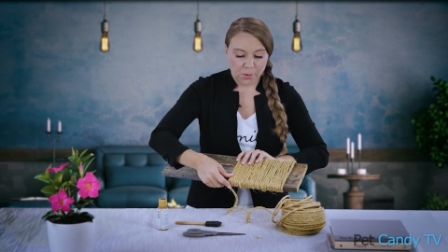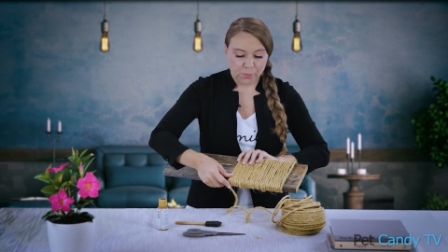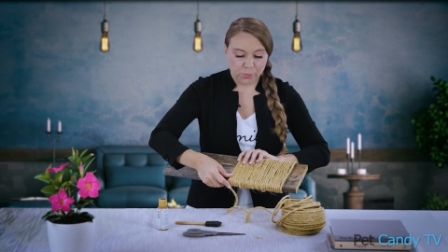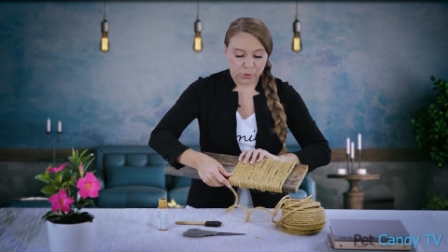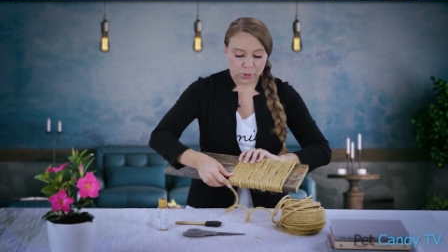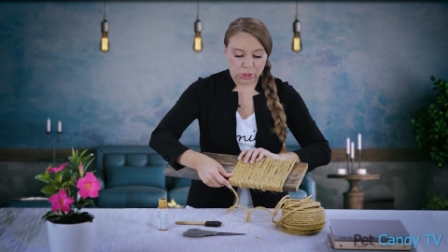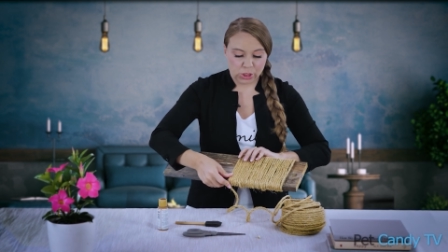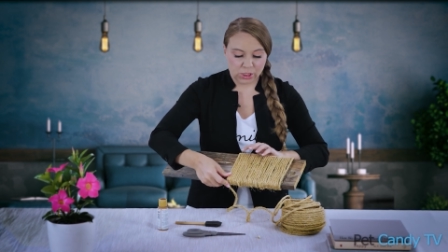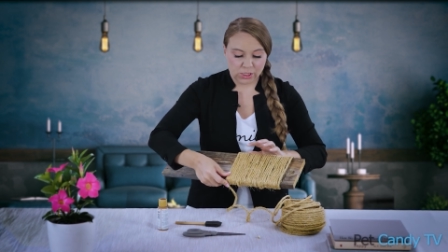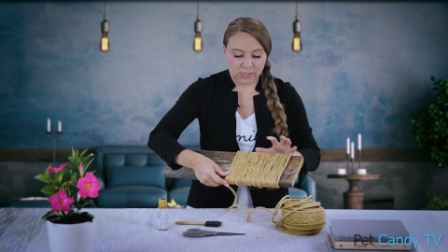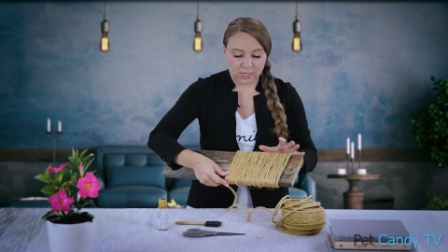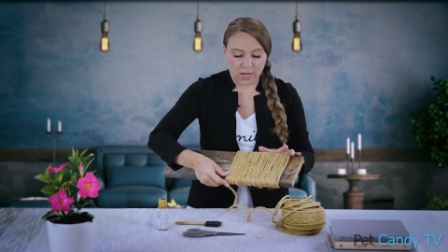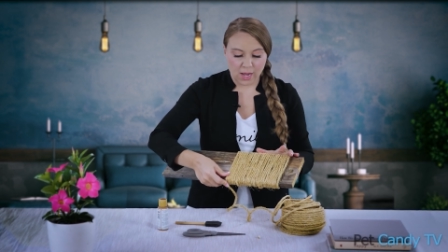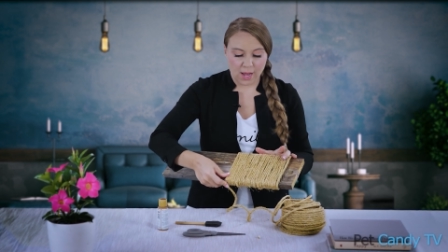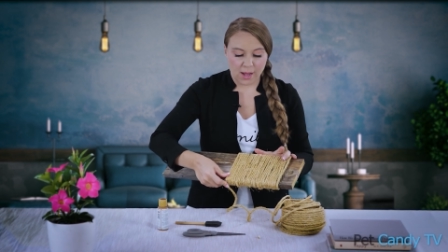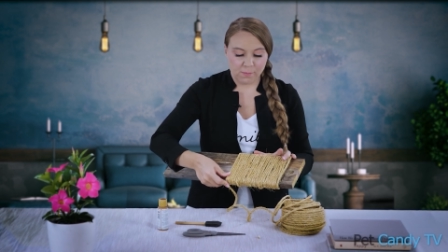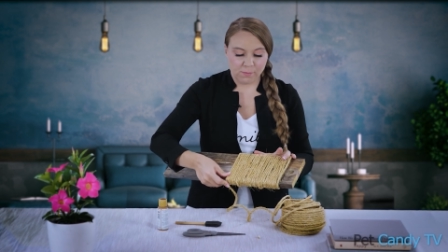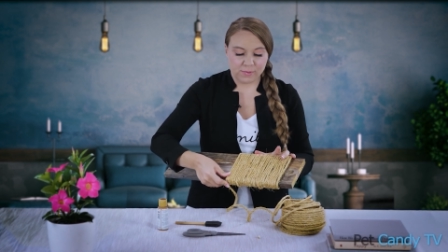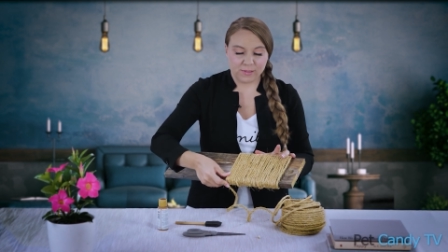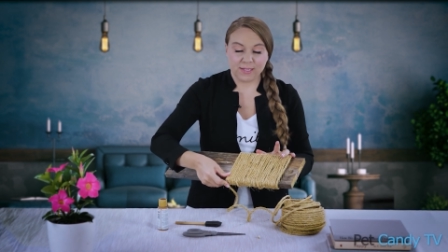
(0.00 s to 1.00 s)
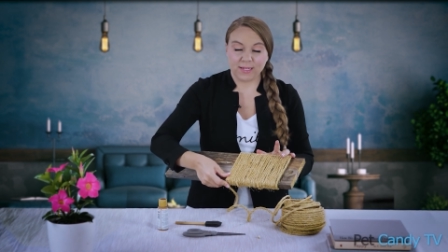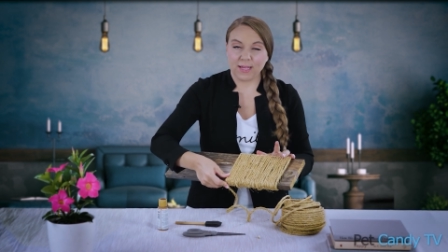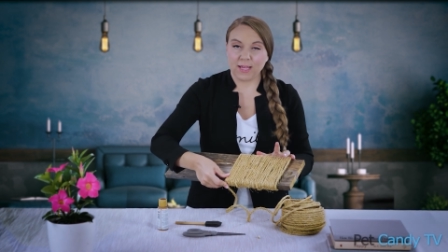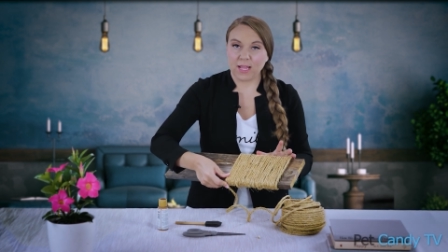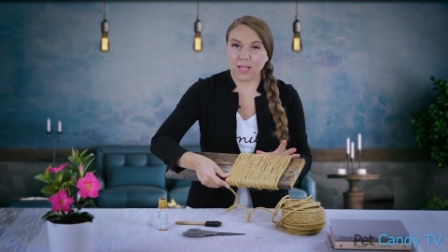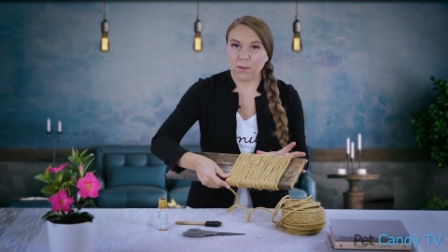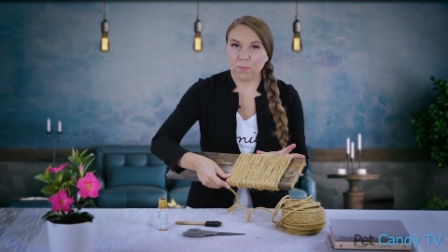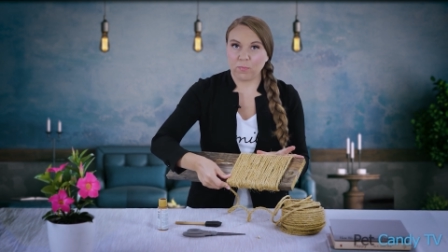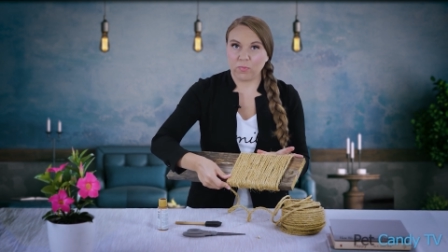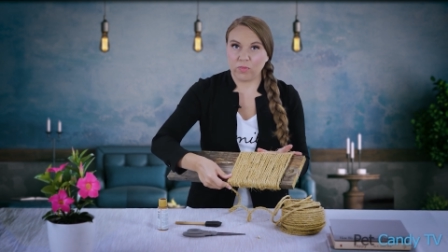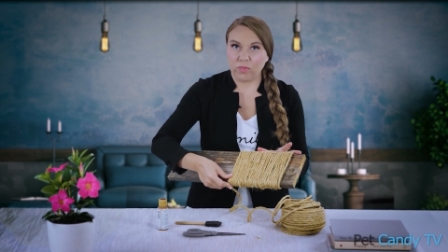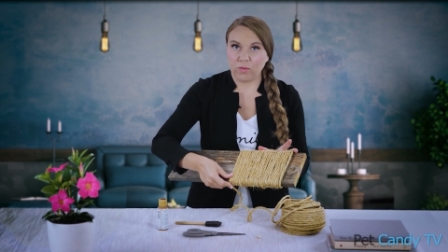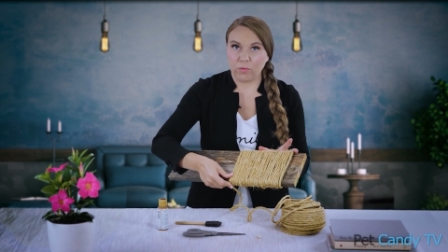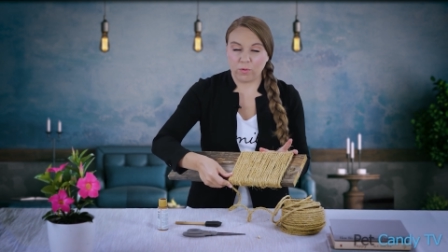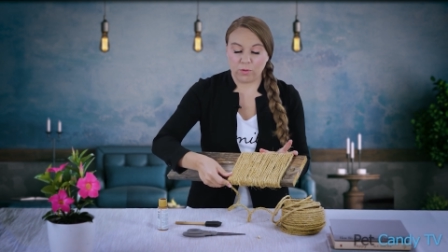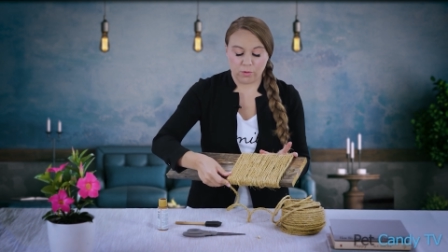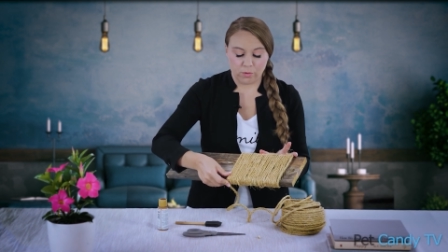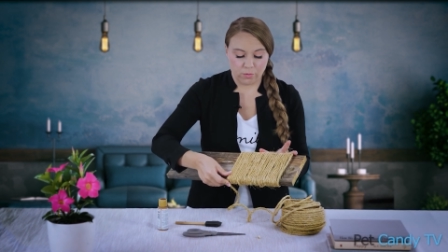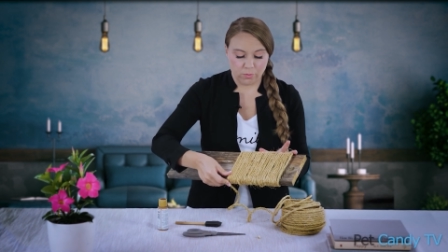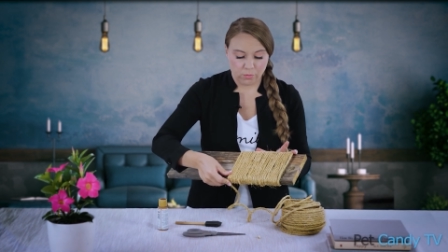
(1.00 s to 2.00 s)
pushing up to keep
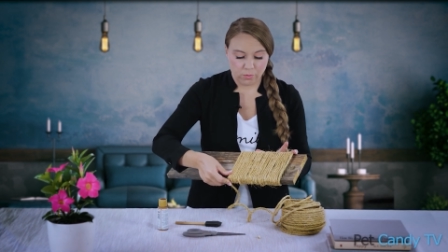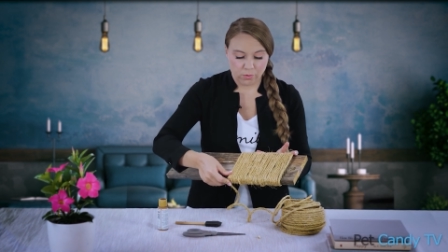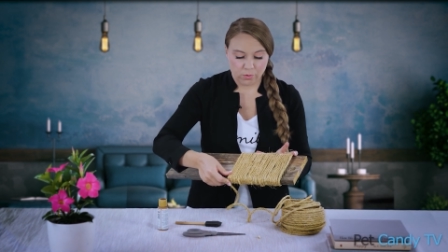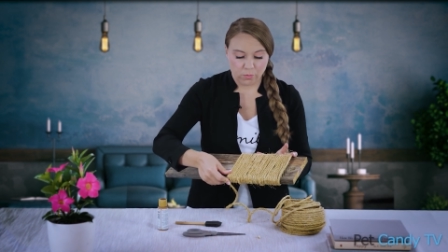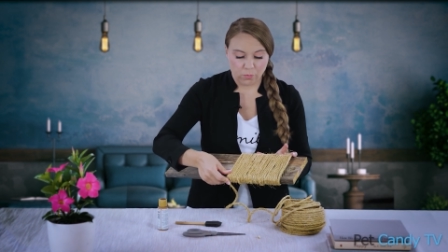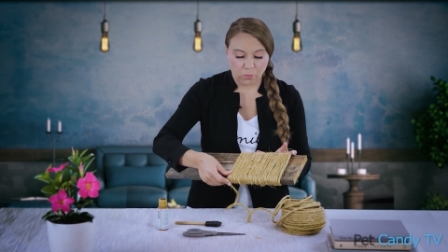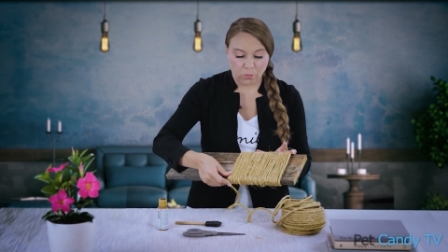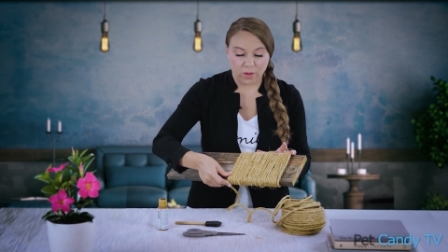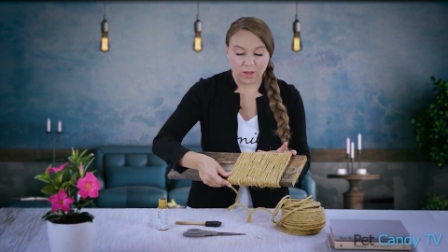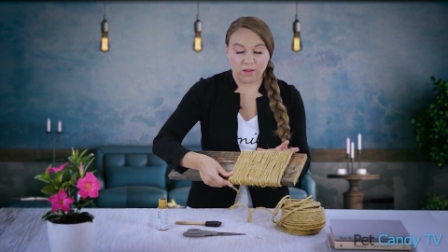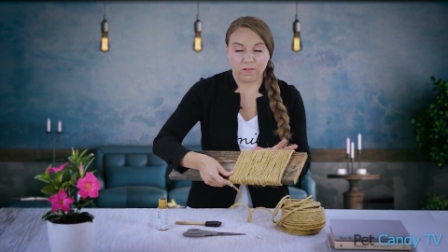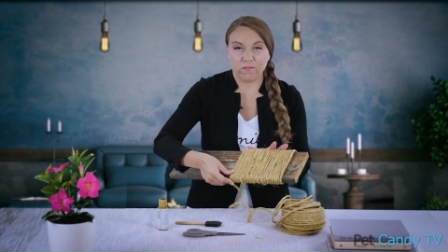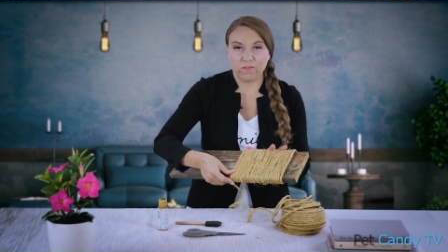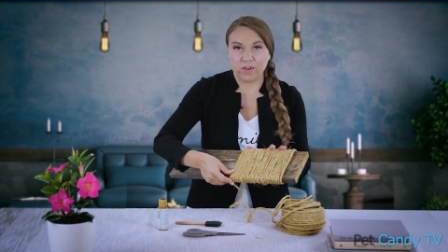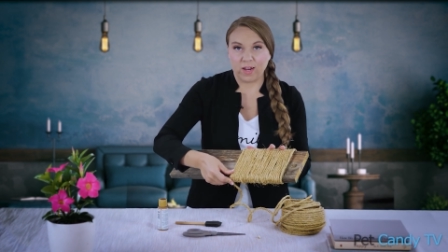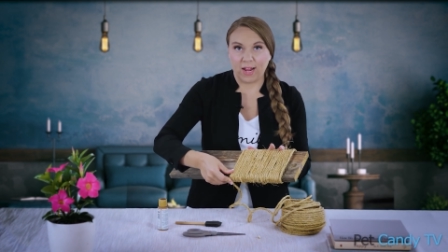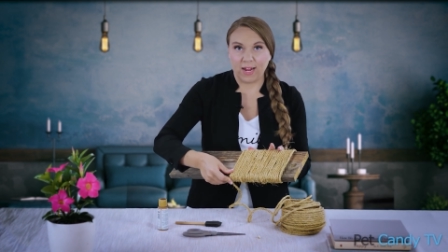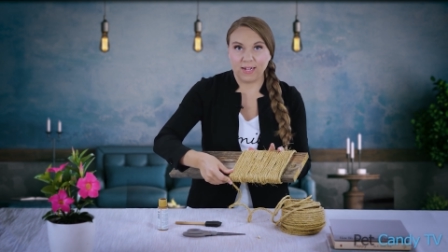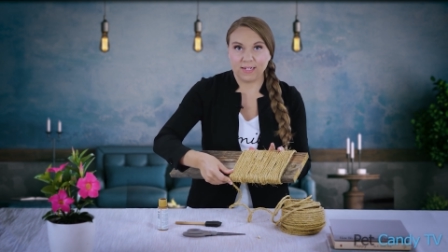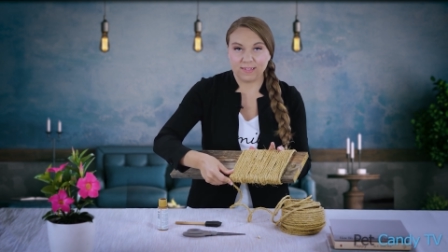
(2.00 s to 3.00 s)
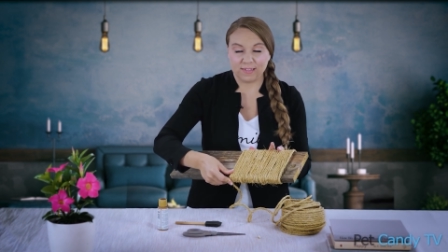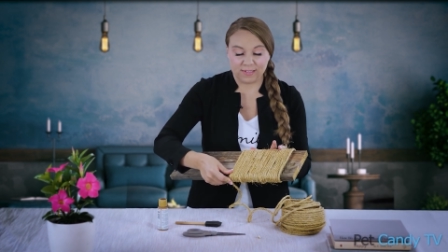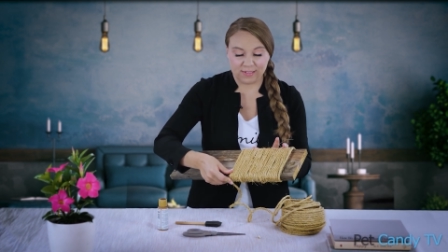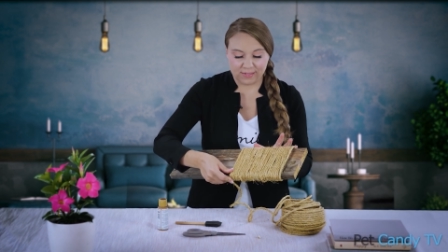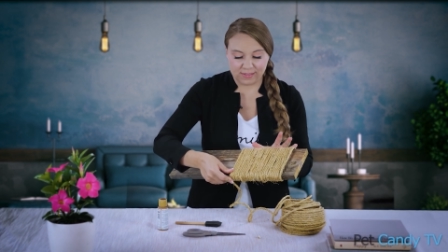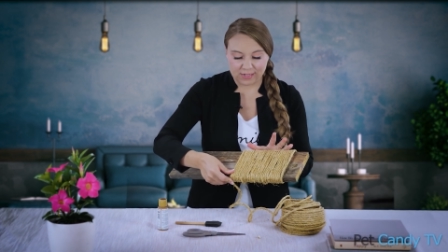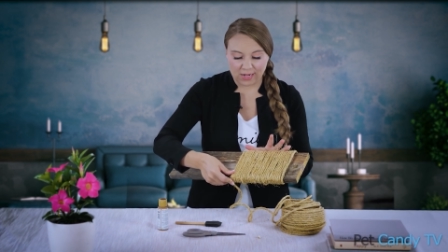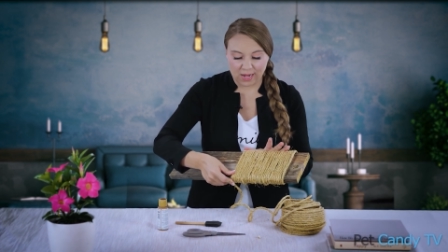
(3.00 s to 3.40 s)
the weave nice and